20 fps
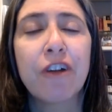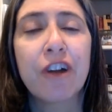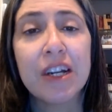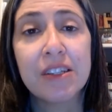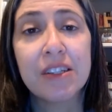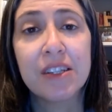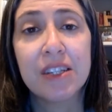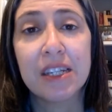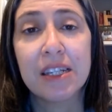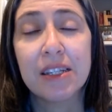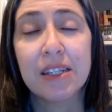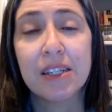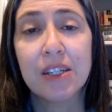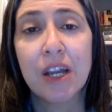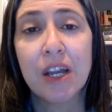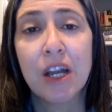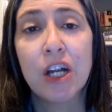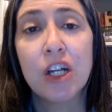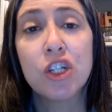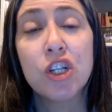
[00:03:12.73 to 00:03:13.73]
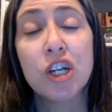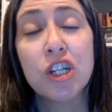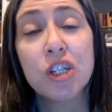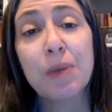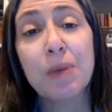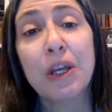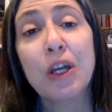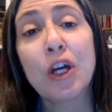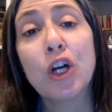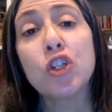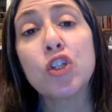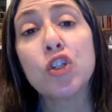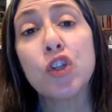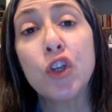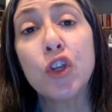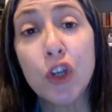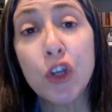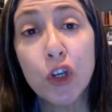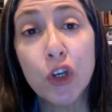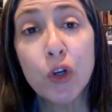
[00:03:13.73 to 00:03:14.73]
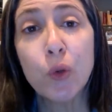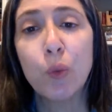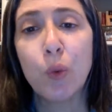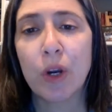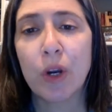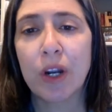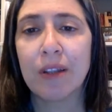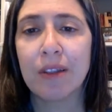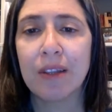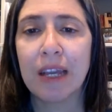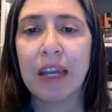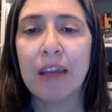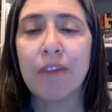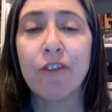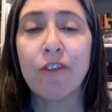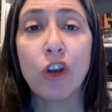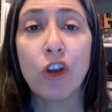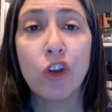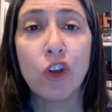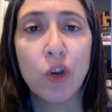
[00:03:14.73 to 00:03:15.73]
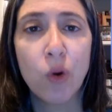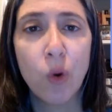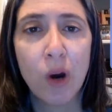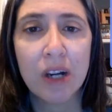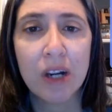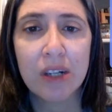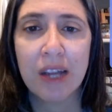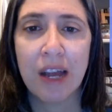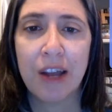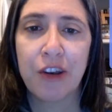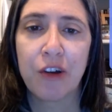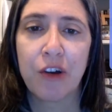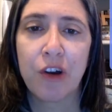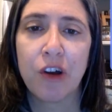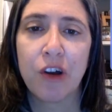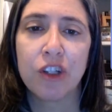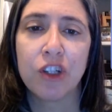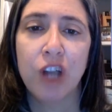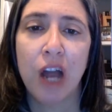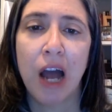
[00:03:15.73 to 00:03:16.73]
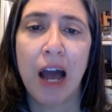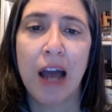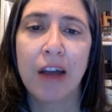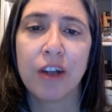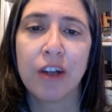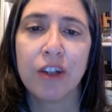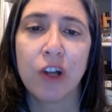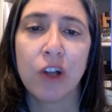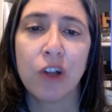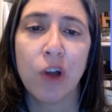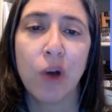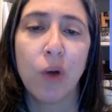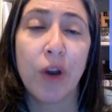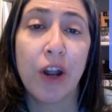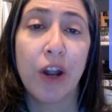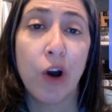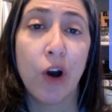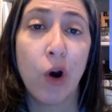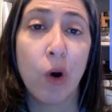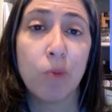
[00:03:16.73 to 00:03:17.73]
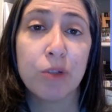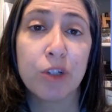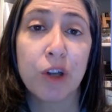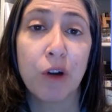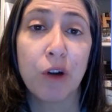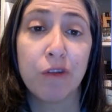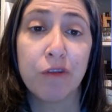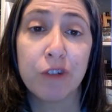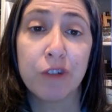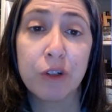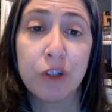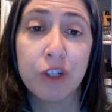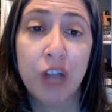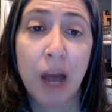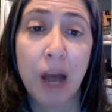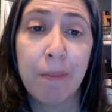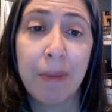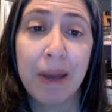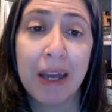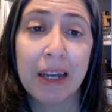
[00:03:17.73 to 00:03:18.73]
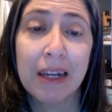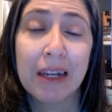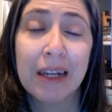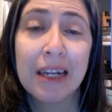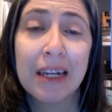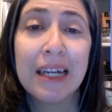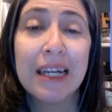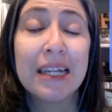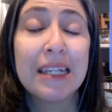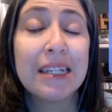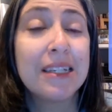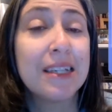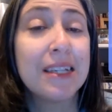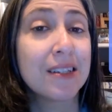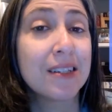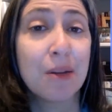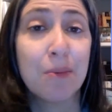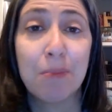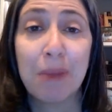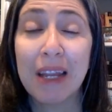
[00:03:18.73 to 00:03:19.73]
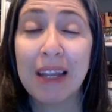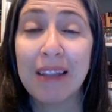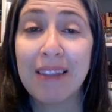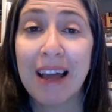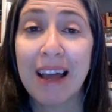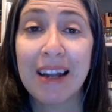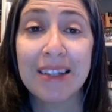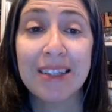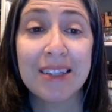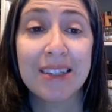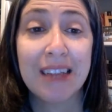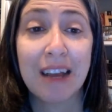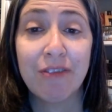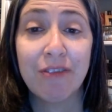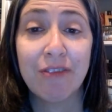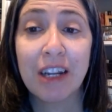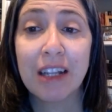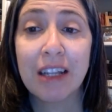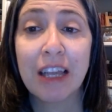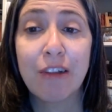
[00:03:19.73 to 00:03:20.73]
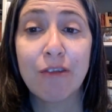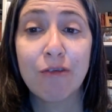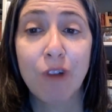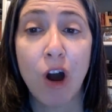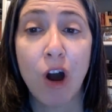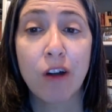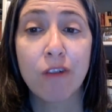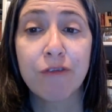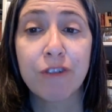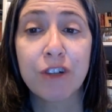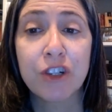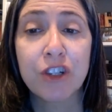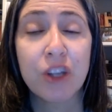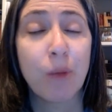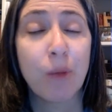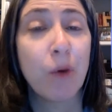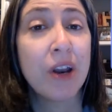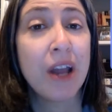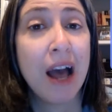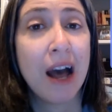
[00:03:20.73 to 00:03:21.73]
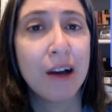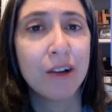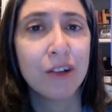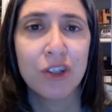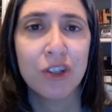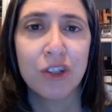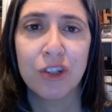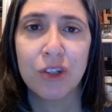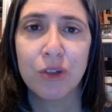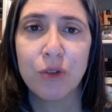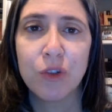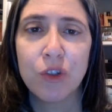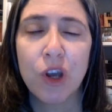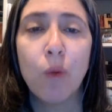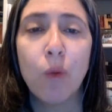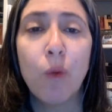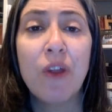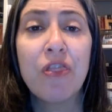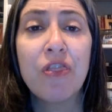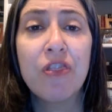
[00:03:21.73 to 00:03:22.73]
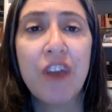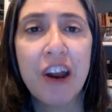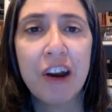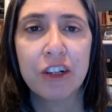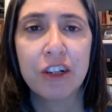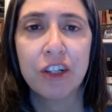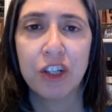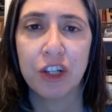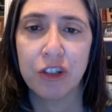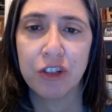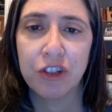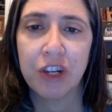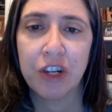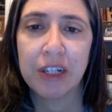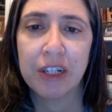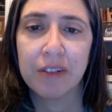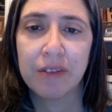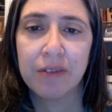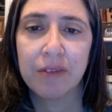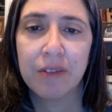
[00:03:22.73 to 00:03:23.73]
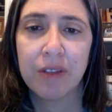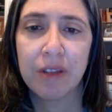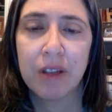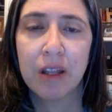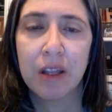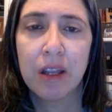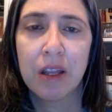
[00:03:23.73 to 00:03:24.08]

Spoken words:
For instance, just because you wouldn't leave your 10-year-old child alone at home to go food shopping doesn't mean that it's definitely wrong for someone else to do so with their children.